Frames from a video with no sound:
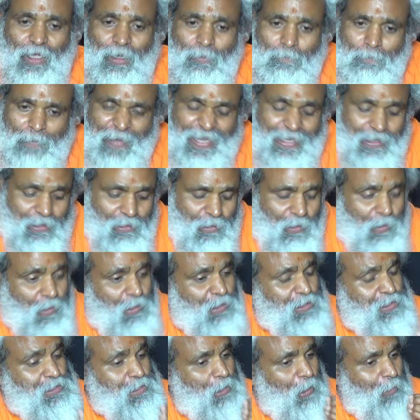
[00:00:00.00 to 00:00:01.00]

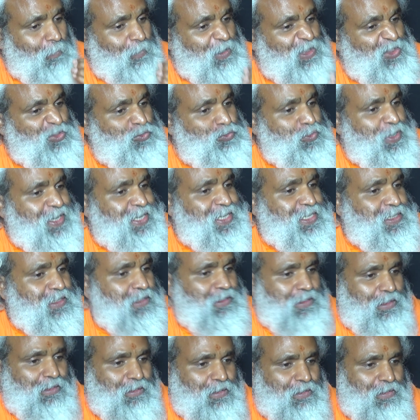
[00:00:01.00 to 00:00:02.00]
Because of dvesha.
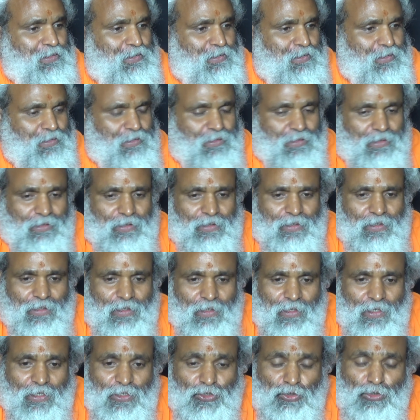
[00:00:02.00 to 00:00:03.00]

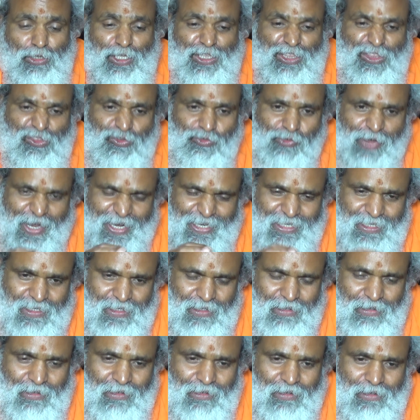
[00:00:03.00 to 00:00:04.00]
So the
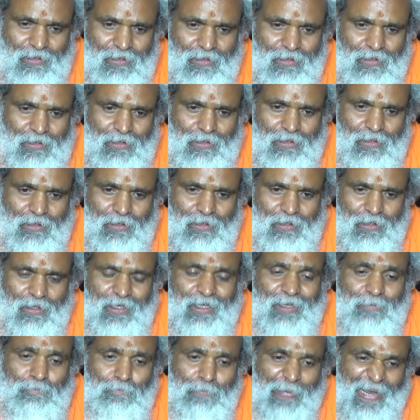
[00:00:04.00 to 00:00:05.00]
dvesha
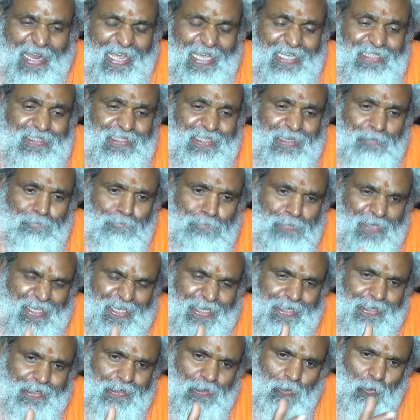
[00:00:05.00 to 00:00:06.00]
plays a
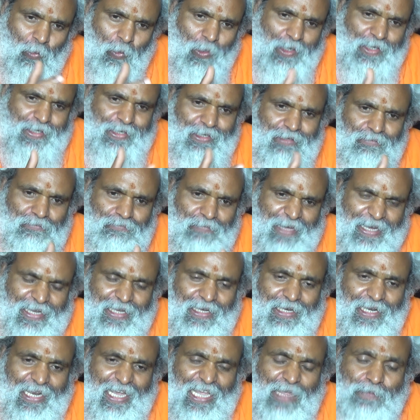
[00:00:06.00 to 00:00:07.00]
big role in
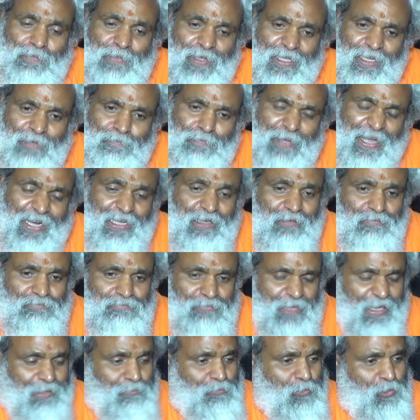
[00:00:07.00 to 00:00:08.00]
my life. In fact,
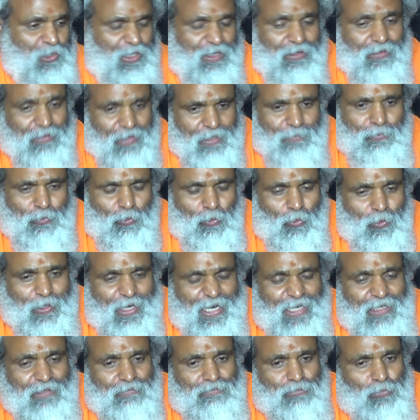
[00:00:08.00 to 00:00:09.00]
memory, if you look
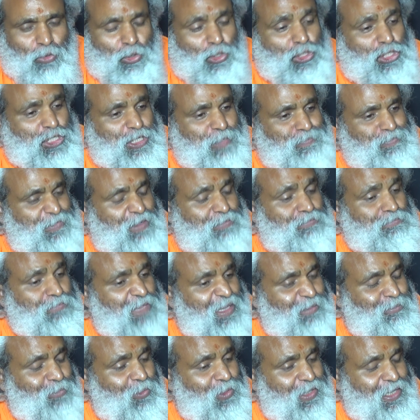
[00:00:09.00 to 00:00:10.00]
at most of the
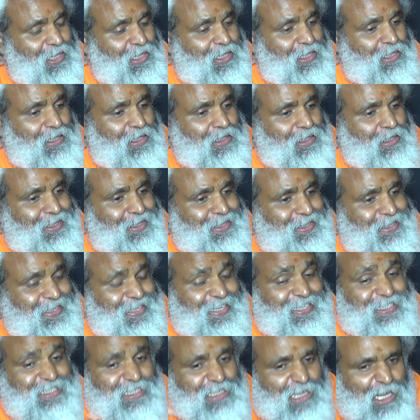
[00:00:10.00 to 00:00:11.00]
memory,
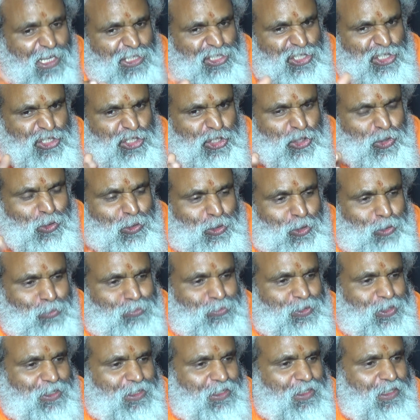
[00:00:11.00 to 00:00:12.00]
is
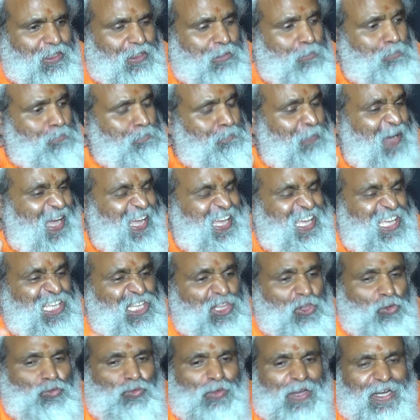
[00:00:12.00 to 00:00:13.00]
consumed by
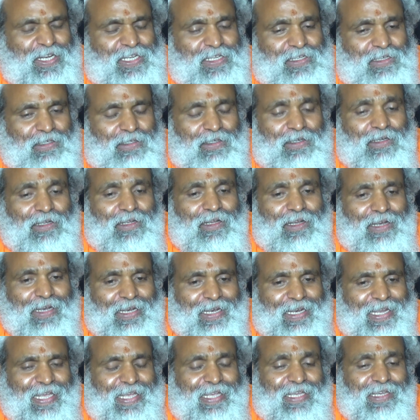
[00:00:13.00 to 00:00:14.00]
dvesha,
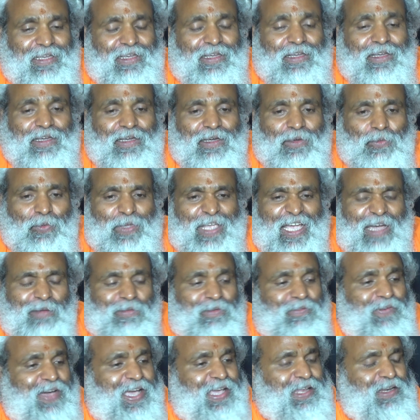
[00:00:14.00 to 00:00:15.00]
like we have
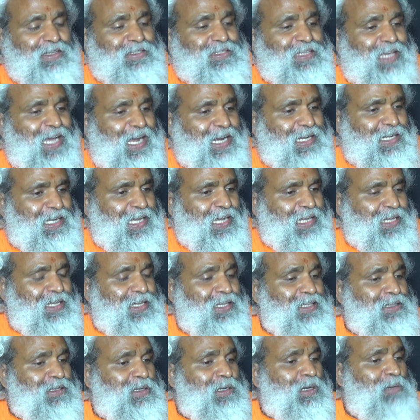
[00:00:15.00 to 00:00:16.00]
a virus attack
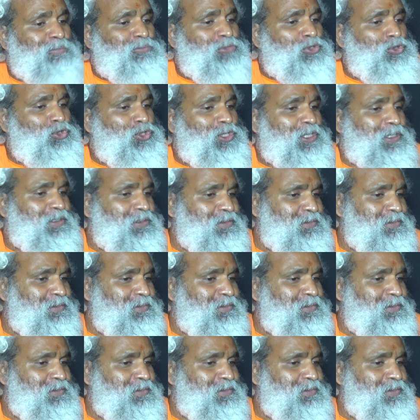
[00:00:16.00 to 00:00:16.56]
in the computer.